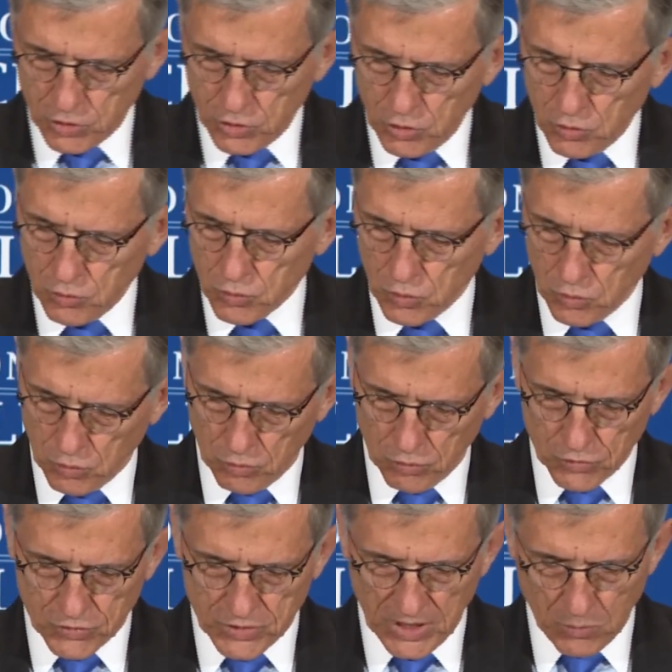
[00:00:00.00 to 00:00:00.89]
new
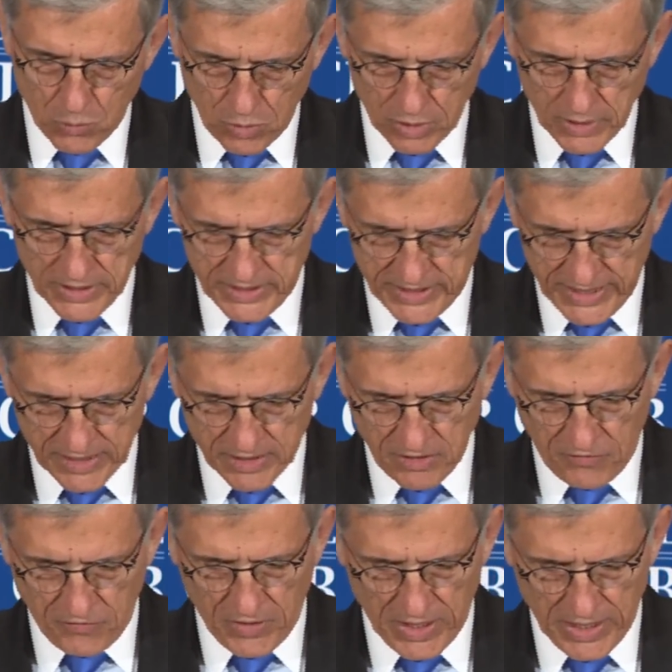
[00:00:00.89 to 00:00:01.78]
rules that will
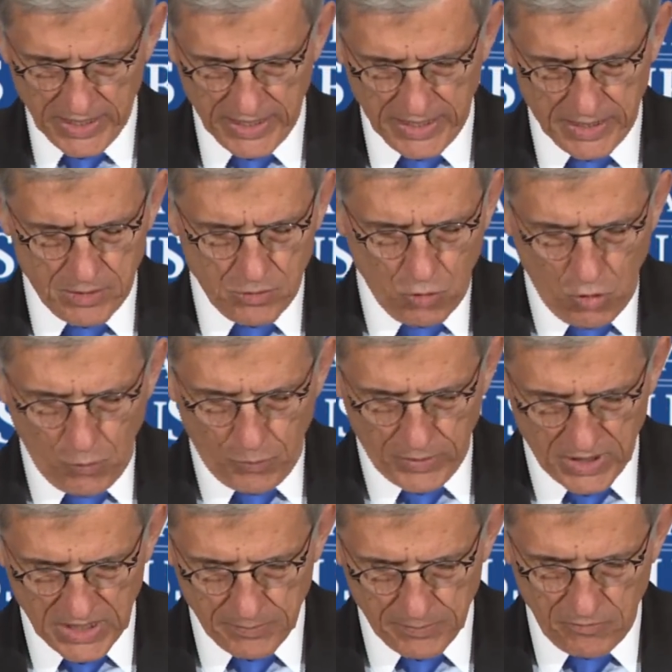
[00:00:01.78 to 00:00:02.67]
identify and
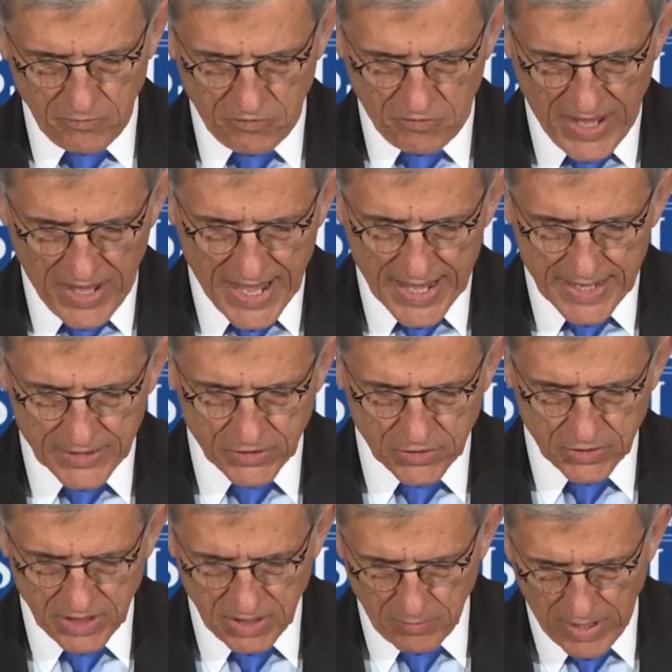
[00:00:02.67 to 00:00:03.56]
open up
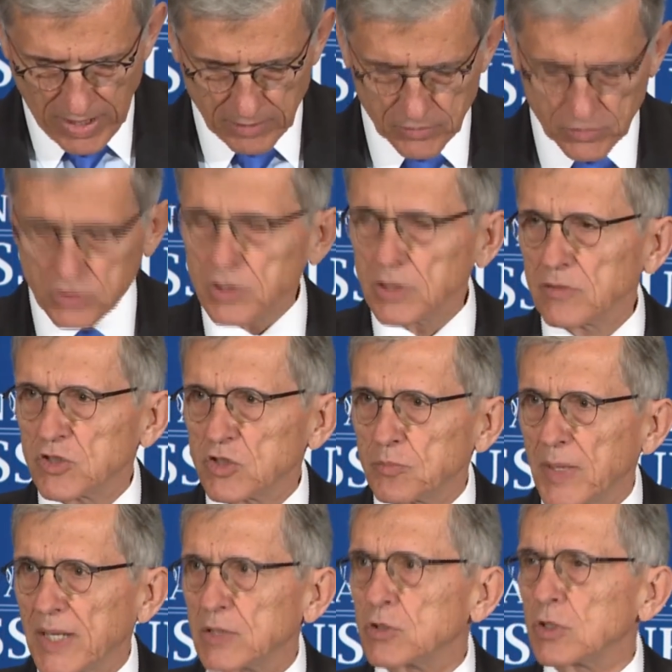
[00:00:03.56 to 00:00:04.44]
vast amounts of
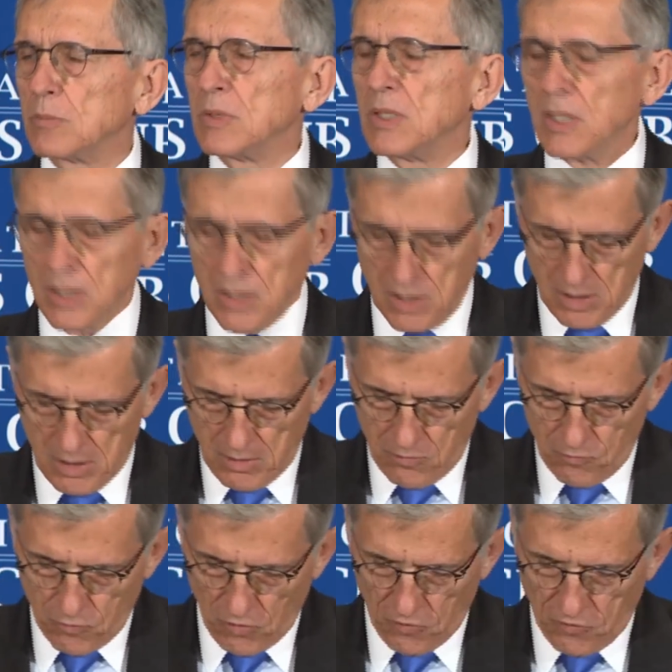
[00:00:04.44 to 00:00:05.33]
spectrum
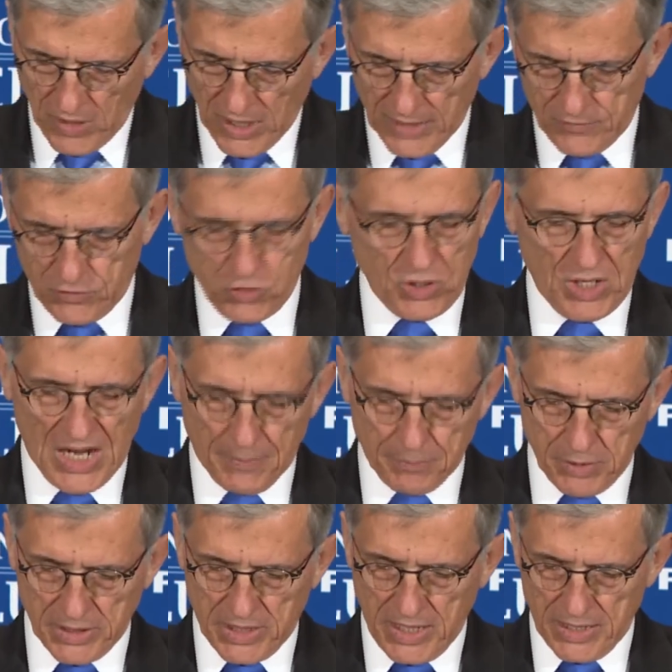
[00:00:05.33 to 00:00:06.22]
for 5G
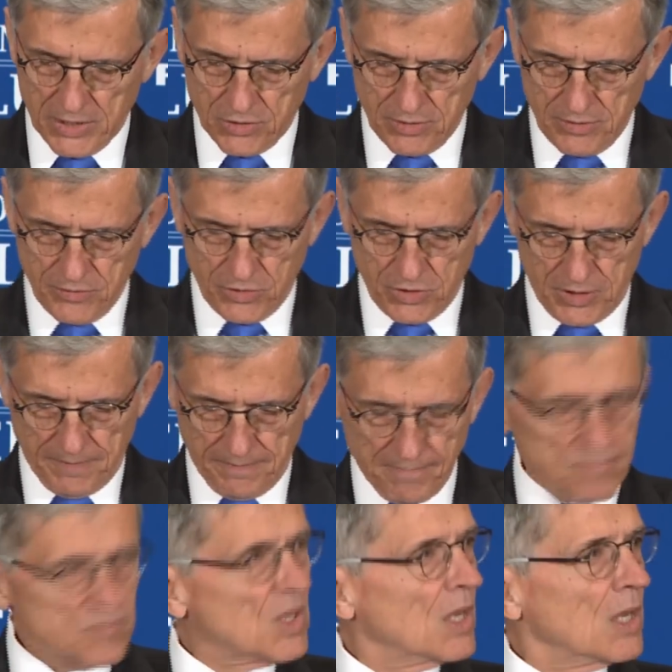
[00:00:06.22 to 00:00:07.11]
applications.
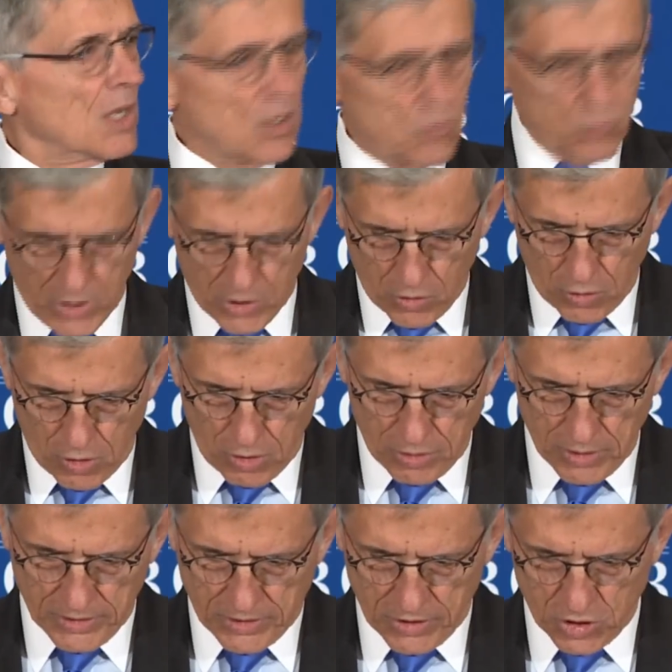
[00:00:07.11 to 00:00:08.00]
We
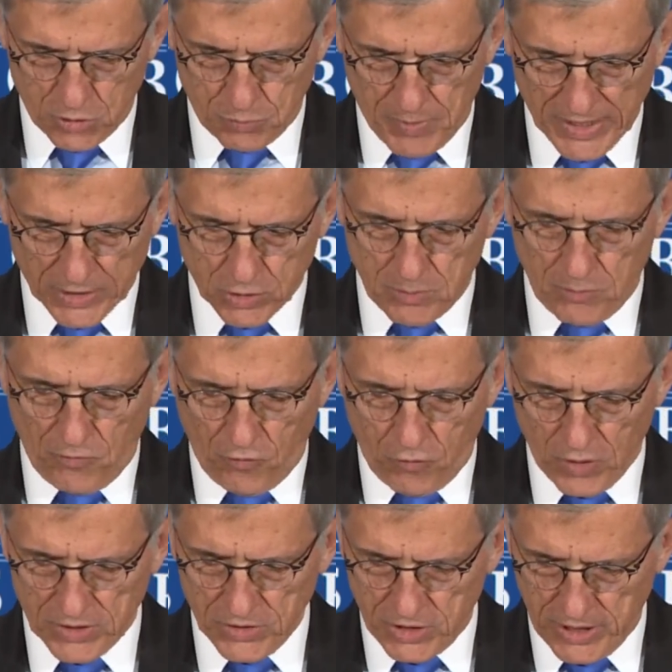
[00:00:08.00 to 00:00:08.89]
call it the Spectrum
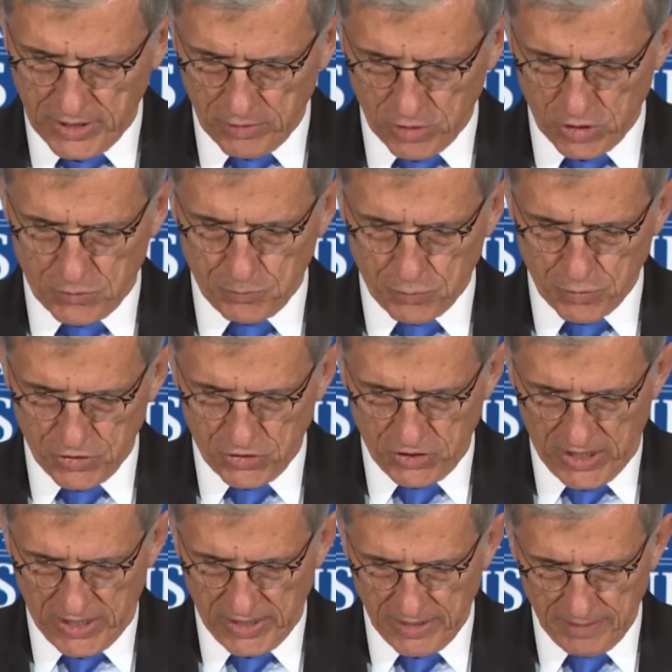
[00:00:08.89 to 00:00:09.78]
Frontiers
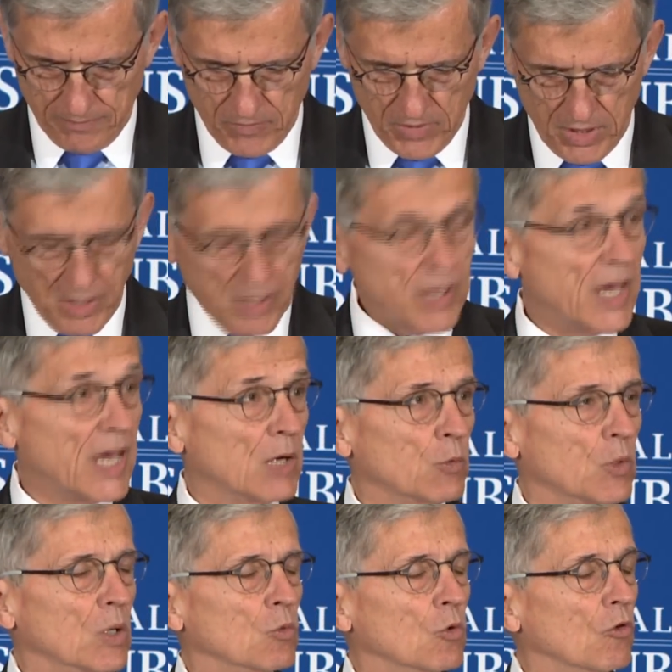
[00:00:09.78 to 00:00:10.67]
proceeding,
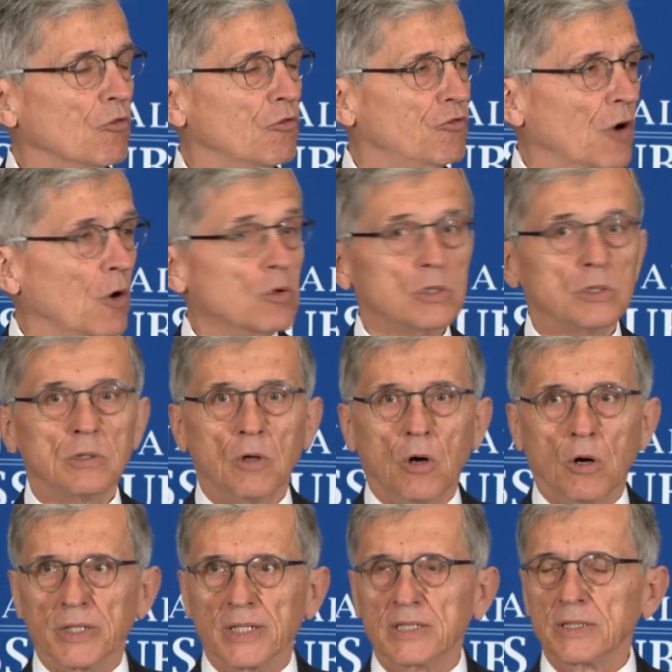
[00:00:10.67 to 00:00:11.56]
and we will vote
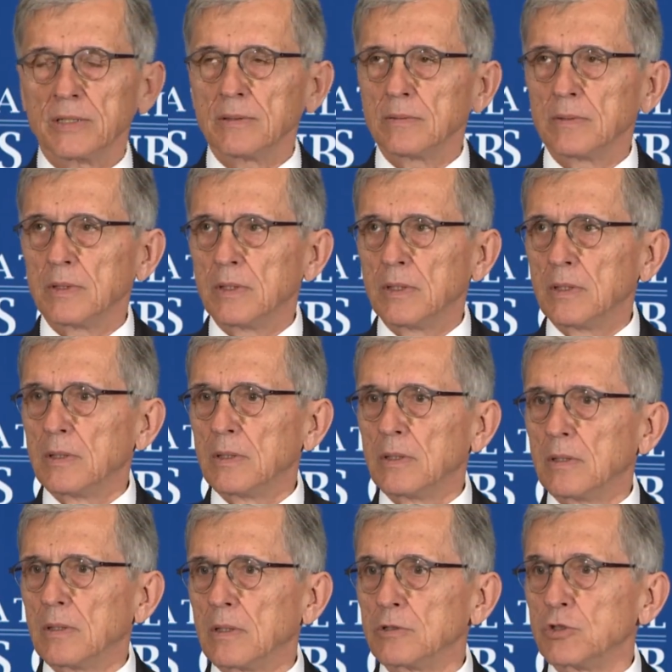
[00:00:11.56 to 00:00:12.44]
on it
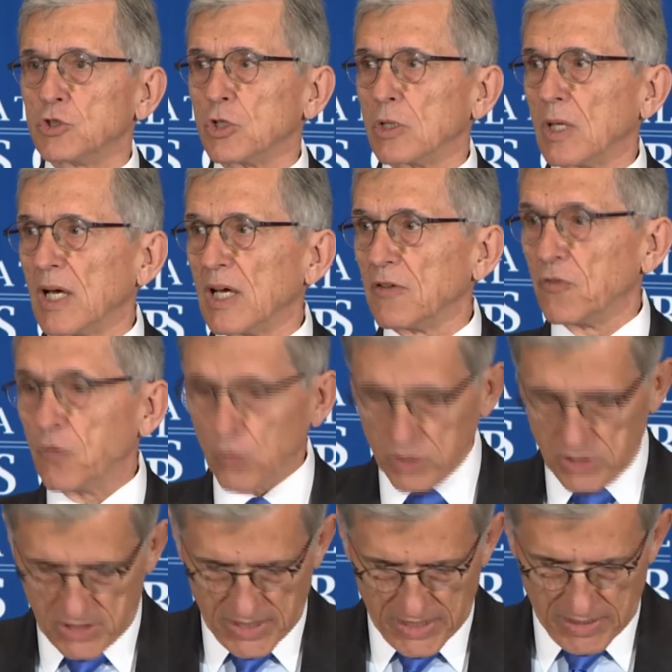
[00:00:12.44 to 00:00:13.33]
on July
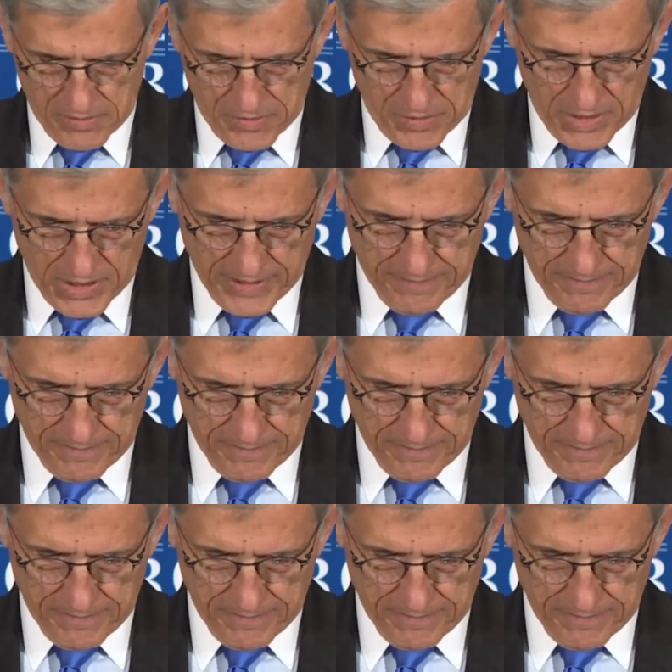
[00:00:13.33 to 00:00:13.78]
14th.